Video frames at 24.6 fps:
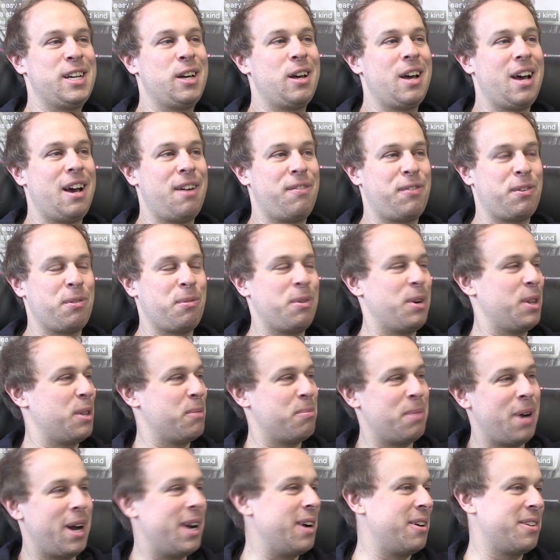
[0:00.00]
after one of the
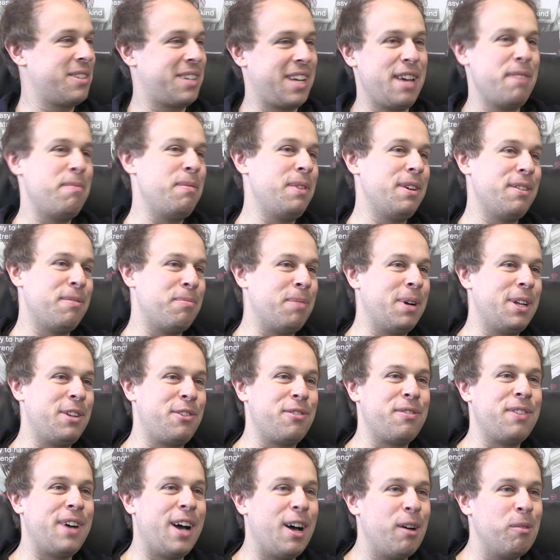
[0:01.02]
buyers gave me a
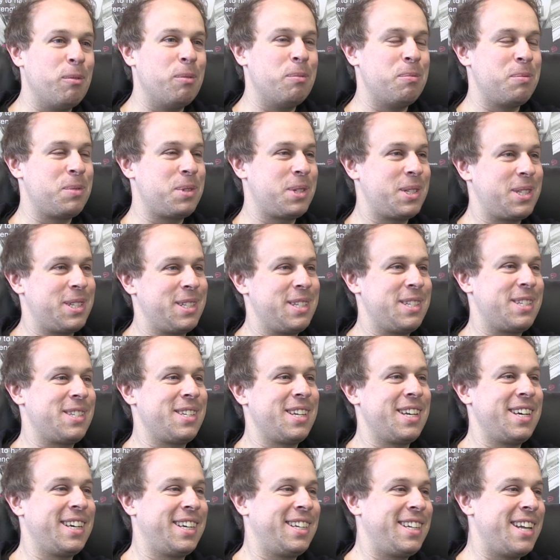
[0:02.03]
bunch of albums, it's
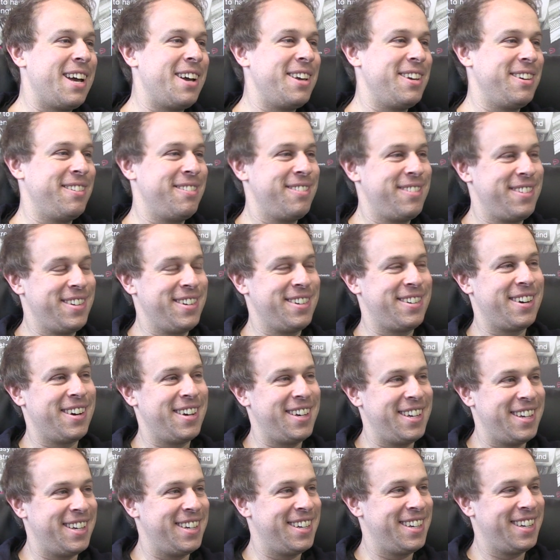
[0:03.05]
like now you
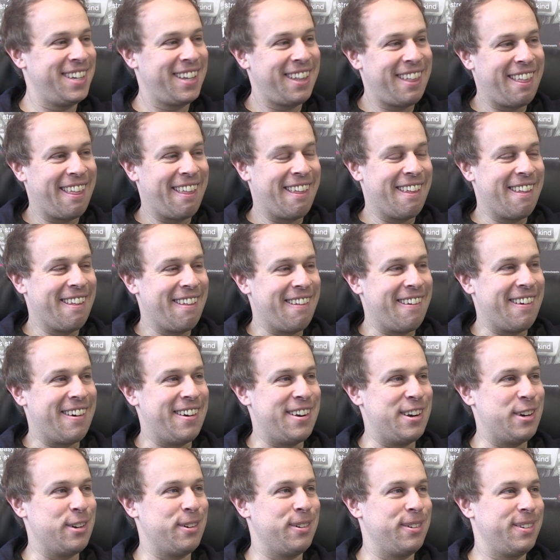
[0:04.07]
kind of, I
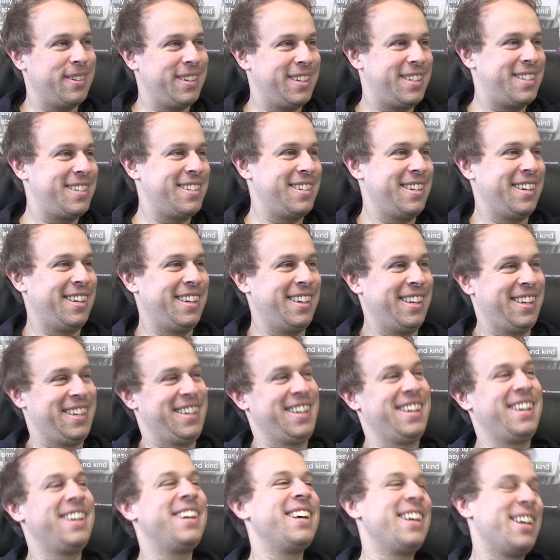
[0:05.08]
don't know, it's
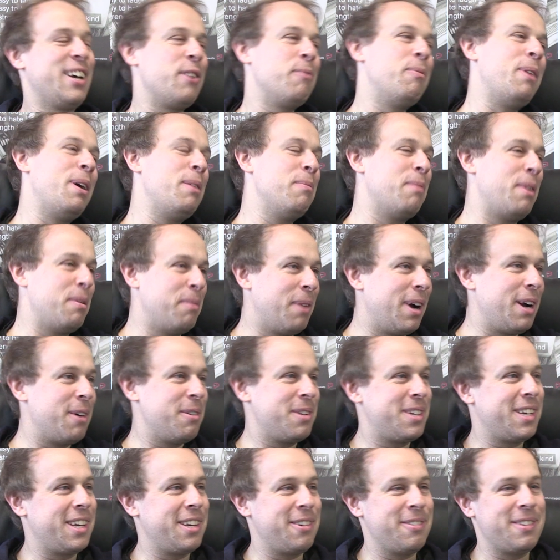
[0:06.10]
my buyer
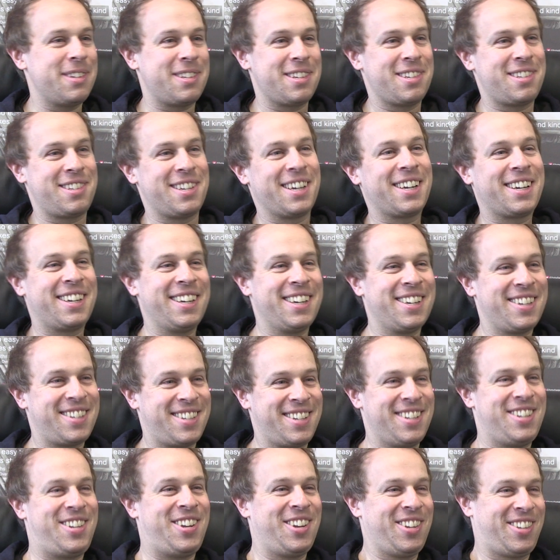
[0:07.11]
would tell you it's a sickness.
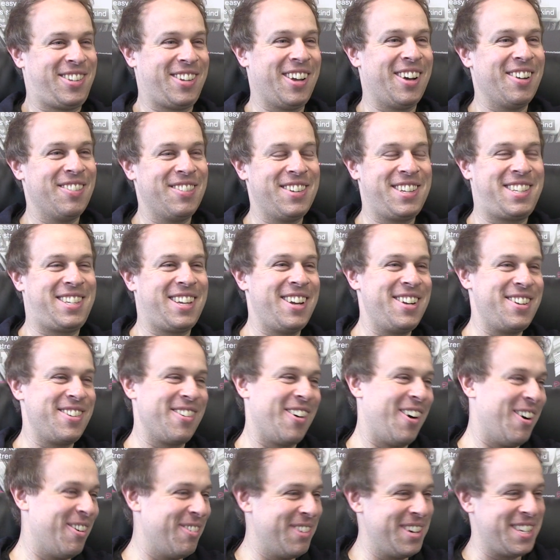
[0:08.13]
You just all of a sudden
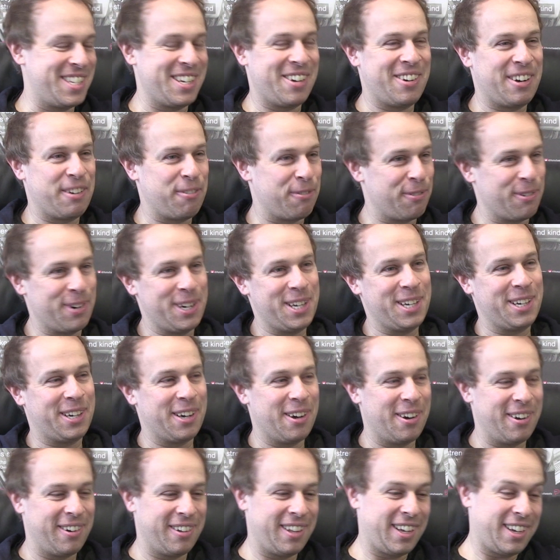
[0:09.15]
you're always out everywhere you
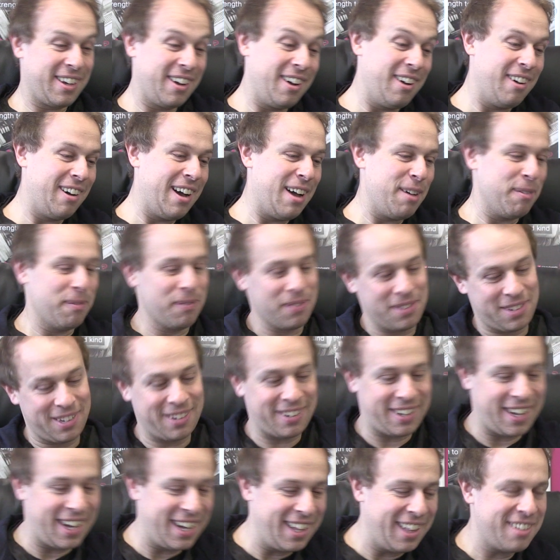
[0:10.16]
go. You're like, oh, albums,
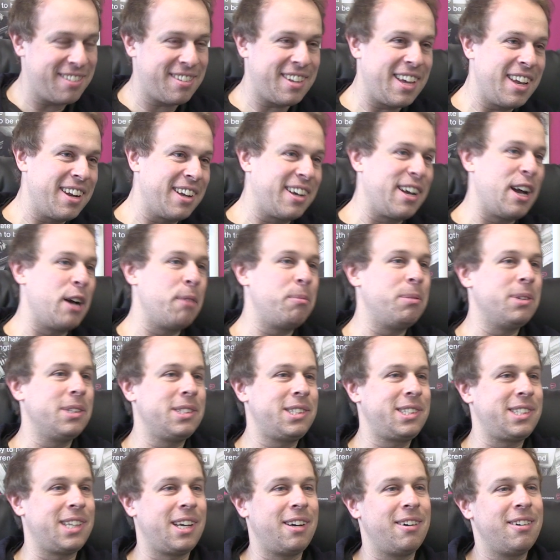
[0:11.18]
okay, let's get a couple.
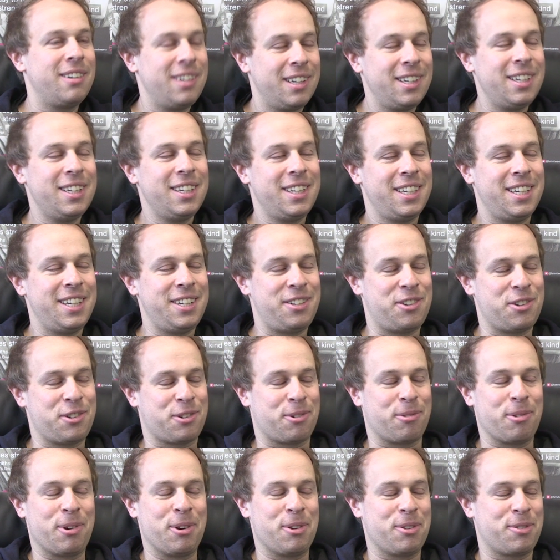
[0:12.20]
So it just
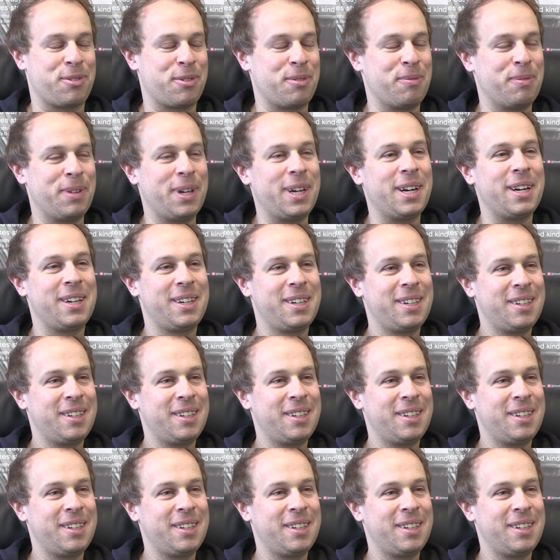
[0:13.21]
grows from there.